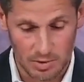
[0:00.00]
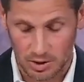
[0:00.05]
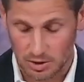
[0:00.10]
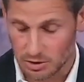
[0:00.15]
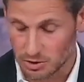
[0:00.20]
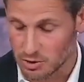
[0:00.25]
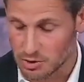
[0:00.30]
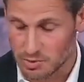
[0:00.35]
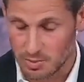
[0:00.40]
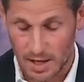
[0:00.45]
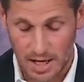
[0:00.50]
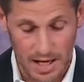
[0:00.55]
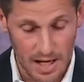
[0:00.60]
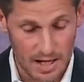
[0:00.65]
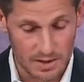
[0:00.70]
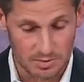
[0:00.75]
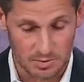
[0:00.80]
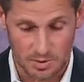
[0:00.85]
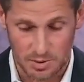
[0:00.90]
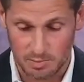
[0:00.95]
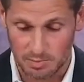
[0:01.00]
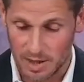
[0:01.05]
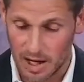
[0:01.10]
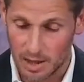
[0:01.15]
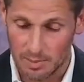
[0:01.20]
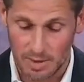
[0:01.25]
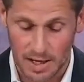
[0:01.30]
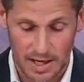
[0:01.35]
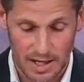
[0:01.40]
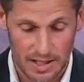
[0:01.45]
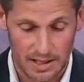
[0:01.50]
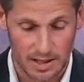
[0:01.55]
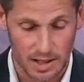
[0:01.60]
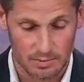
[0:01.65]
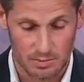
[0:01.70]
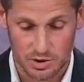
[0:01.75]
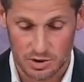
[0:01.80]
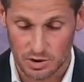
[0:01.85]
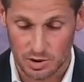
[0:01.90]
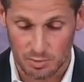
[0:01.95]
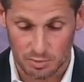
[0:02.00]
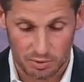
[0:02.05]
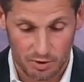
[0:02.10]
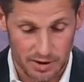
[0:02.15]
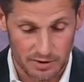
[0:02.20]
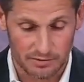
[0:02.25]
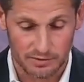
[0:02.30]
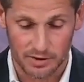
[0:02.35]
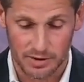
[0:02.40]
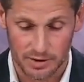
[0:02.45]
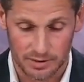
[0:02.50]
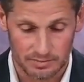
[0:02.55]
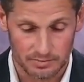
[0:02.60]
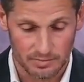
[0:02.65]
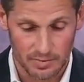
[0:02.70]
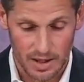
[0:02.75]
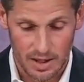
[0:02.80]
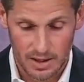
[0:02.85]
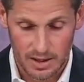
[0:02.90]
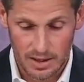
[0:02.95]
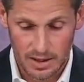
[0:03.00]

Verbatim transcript: I'm going to close my eyes. I'm going to bow my head, and I'm just going to pray for him.